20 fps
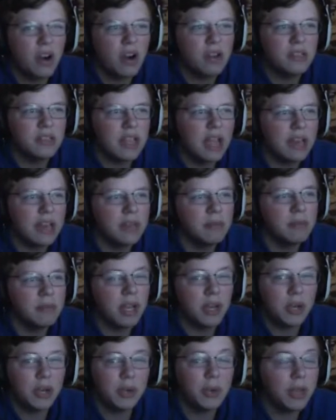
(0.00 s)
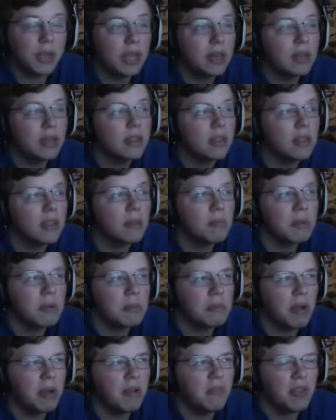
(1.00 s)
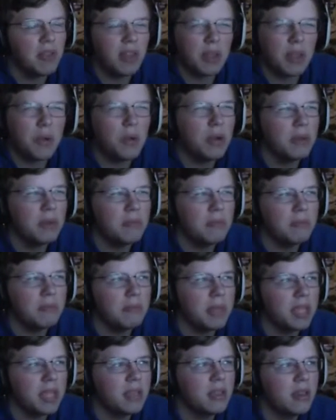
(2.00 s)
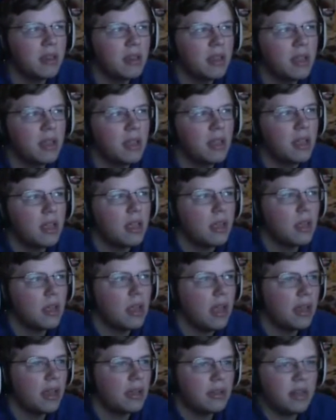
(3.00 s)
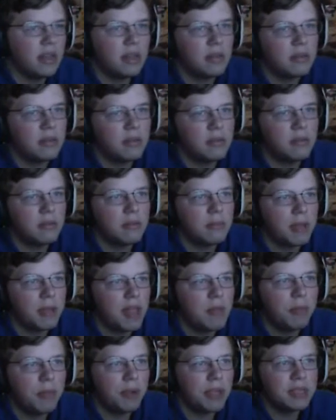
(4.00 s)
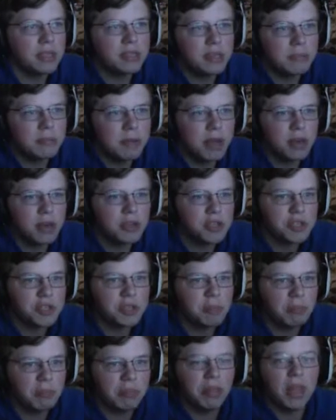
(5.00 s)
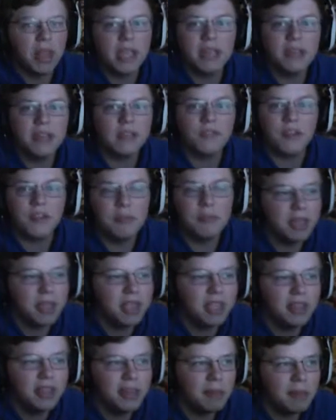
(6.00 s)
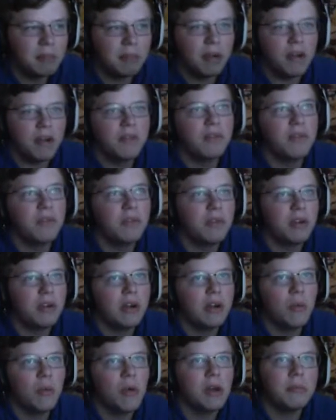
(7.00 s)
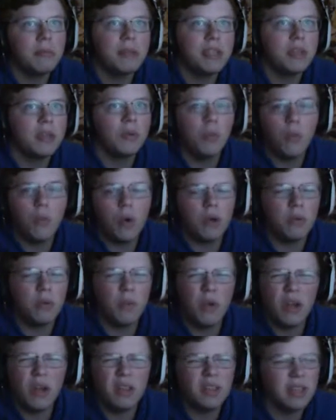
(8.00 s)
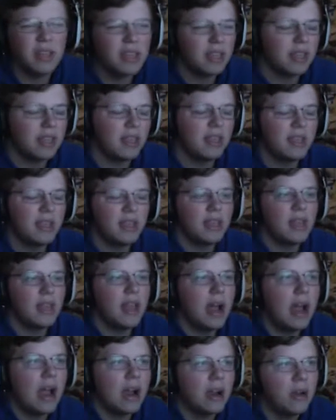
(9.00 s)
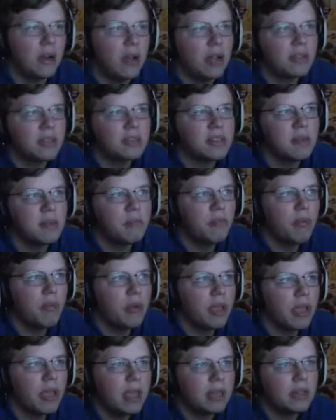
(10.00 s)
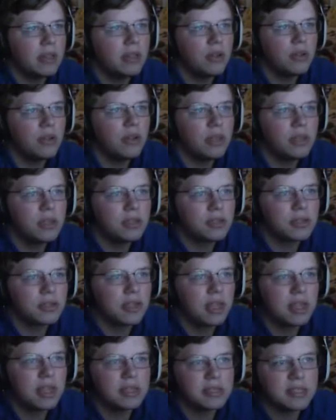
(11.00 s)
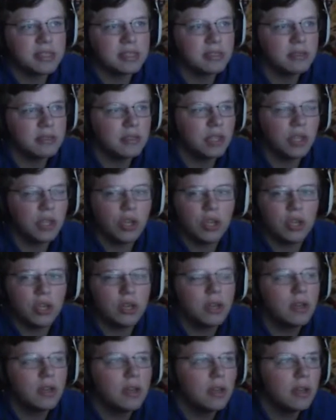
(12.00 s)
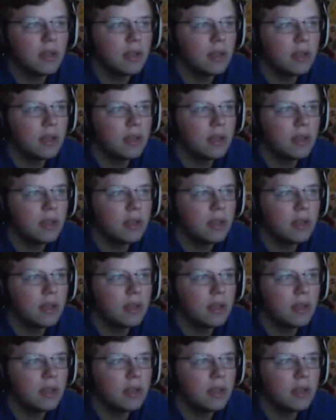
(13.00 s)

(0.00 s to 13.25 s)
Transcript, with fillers: his cards end up not doing anything but buffing like one minion. And by that point, isn't it better just to play a different minion than buff one minion one one? Like, I don't know. At some point, it literally just isn't good.